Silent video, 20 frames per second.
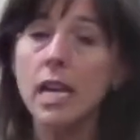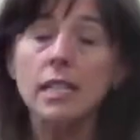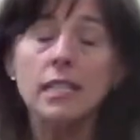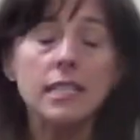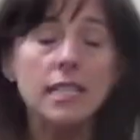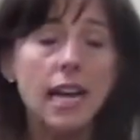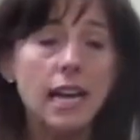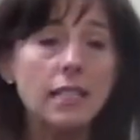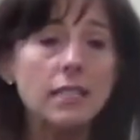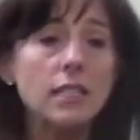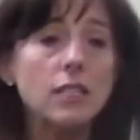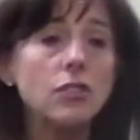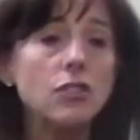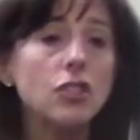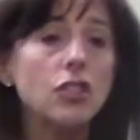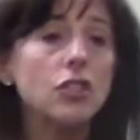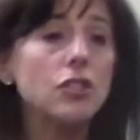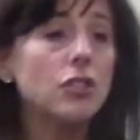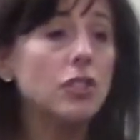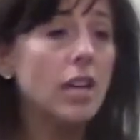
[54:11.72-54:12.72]

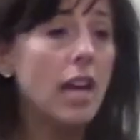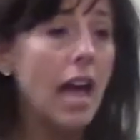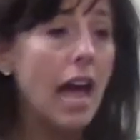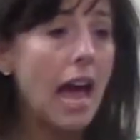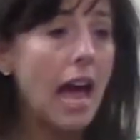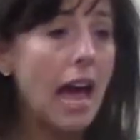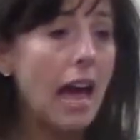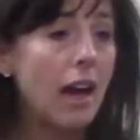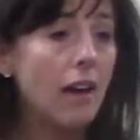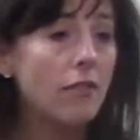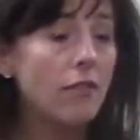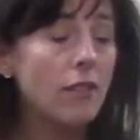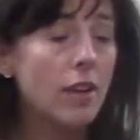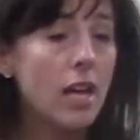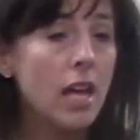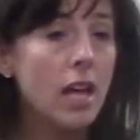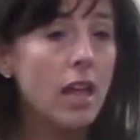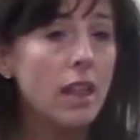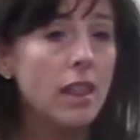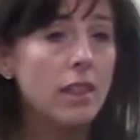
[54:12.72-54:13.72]
Texas used to have
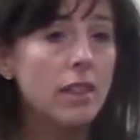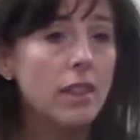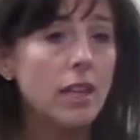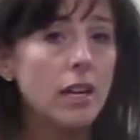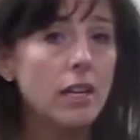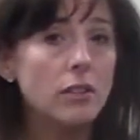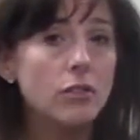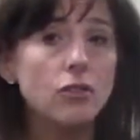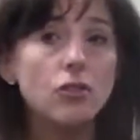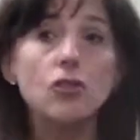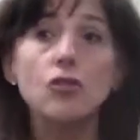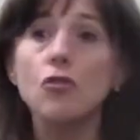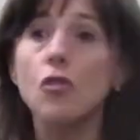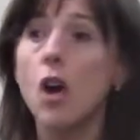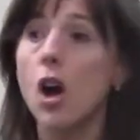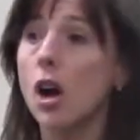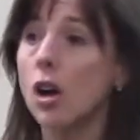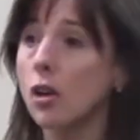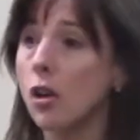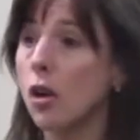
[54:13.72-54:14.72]
the
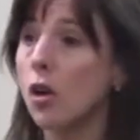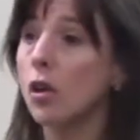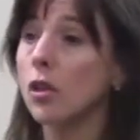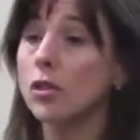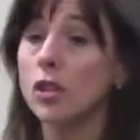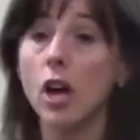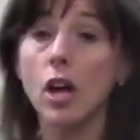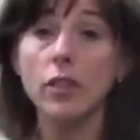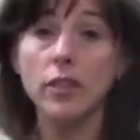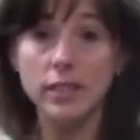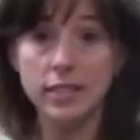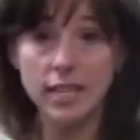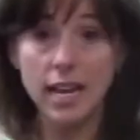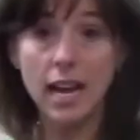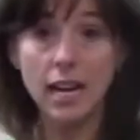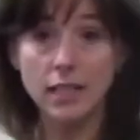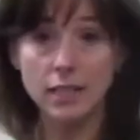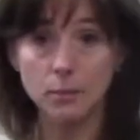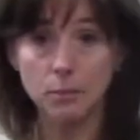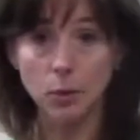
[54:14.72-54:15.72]
stronghold on the
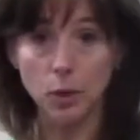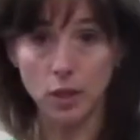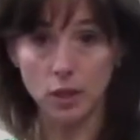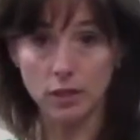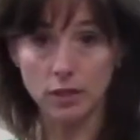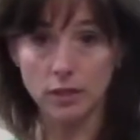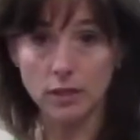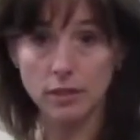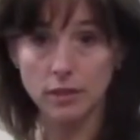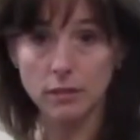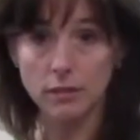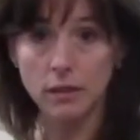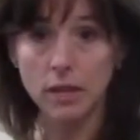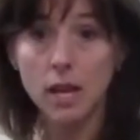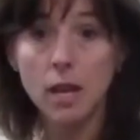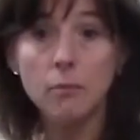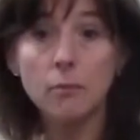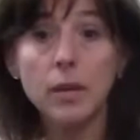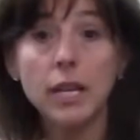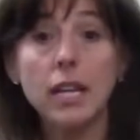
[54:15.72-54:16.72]
textbooks
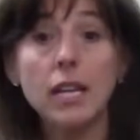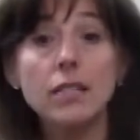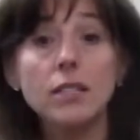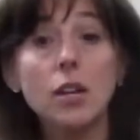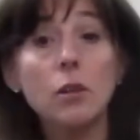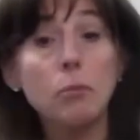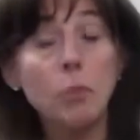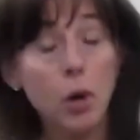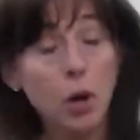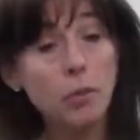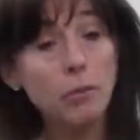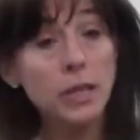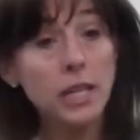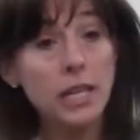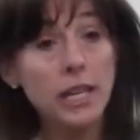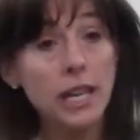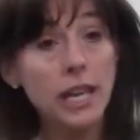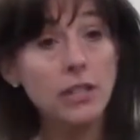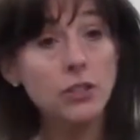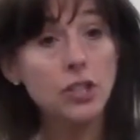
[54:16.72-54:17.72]
because our
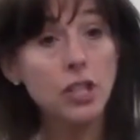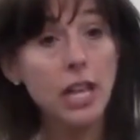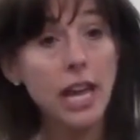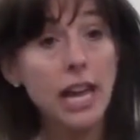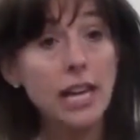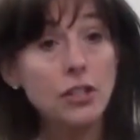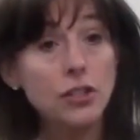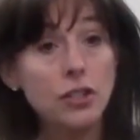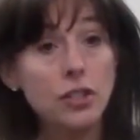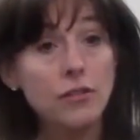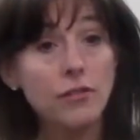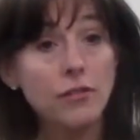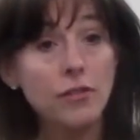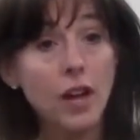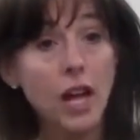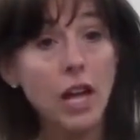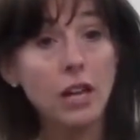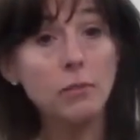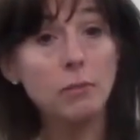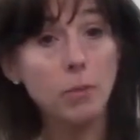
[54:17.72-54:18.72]
permanent education
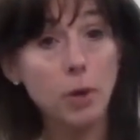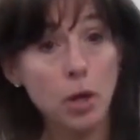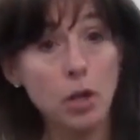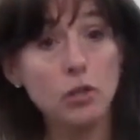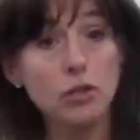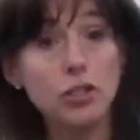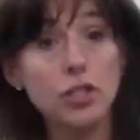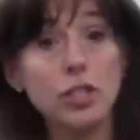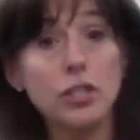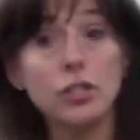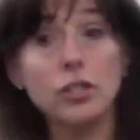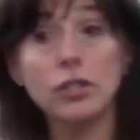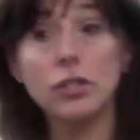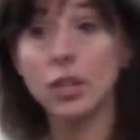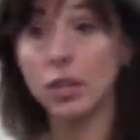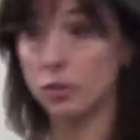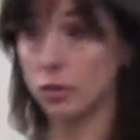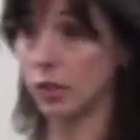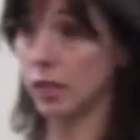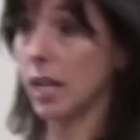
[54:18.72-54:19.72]
fund purchased
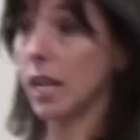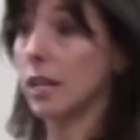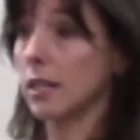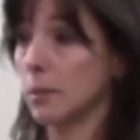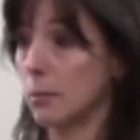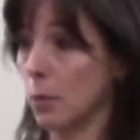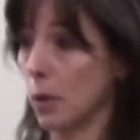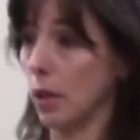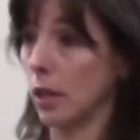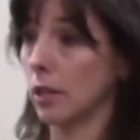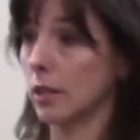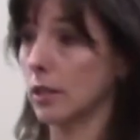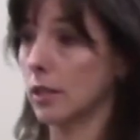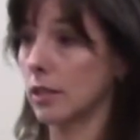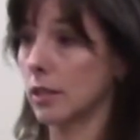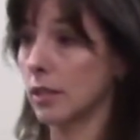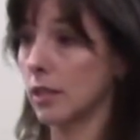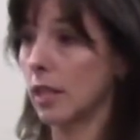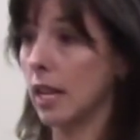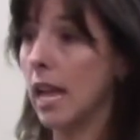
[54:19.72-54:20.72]
those
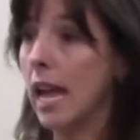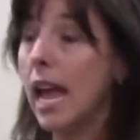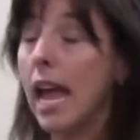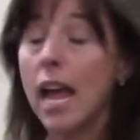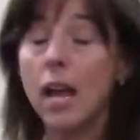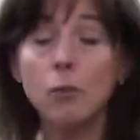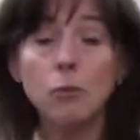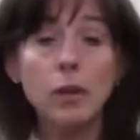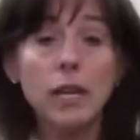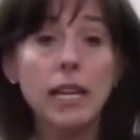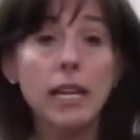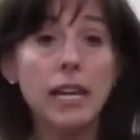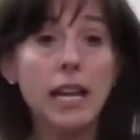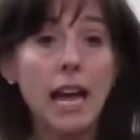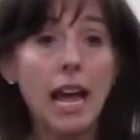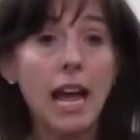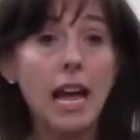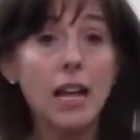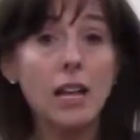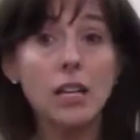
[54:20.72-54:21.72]
textbooks. And
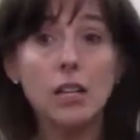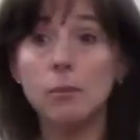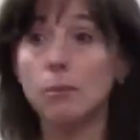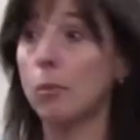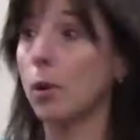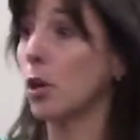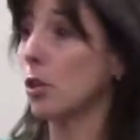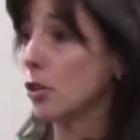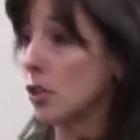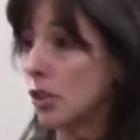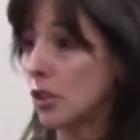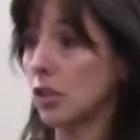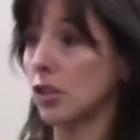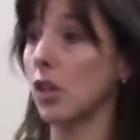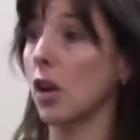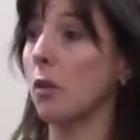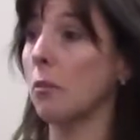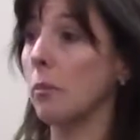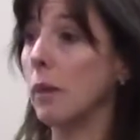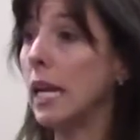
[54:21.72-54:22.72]
we purchased
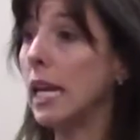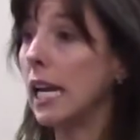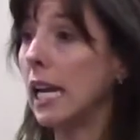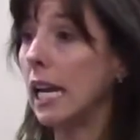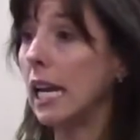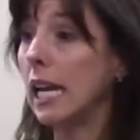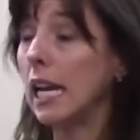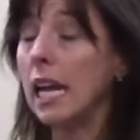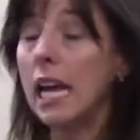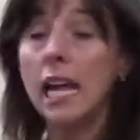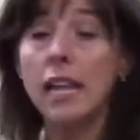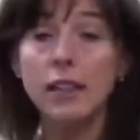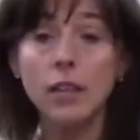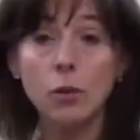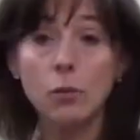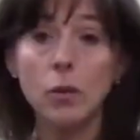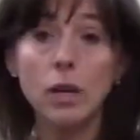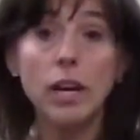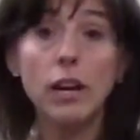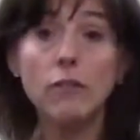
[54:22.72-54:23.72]
so many
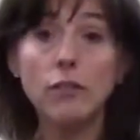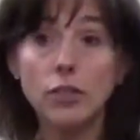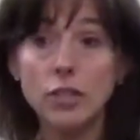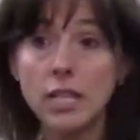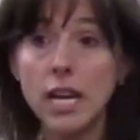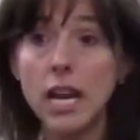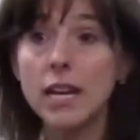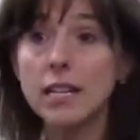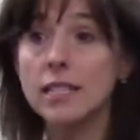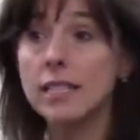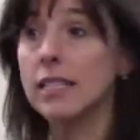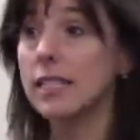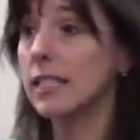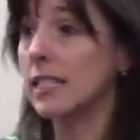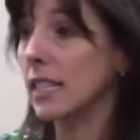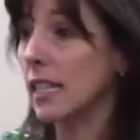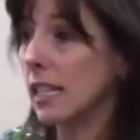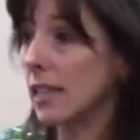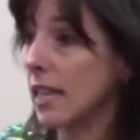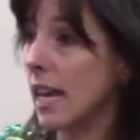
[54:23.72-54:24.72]
that whatever Texas
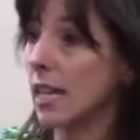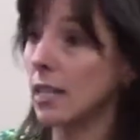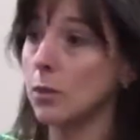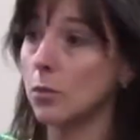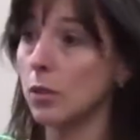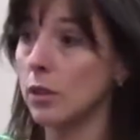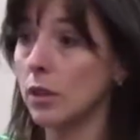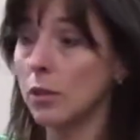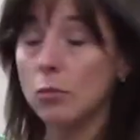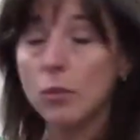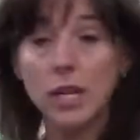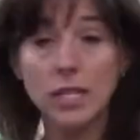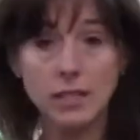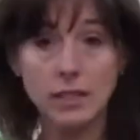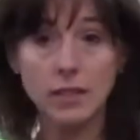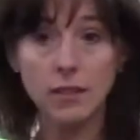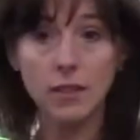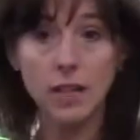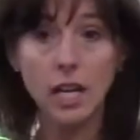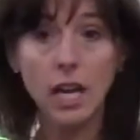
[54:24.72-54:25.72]
did, that's what the
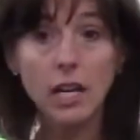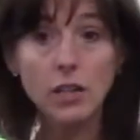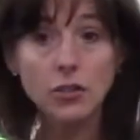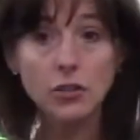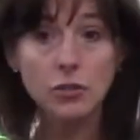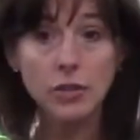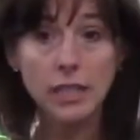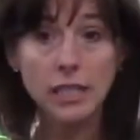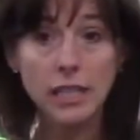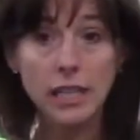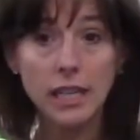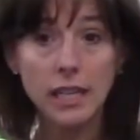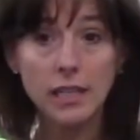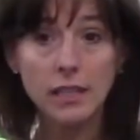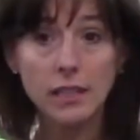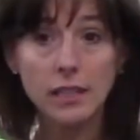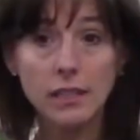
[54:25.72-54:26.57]
rest of the country did.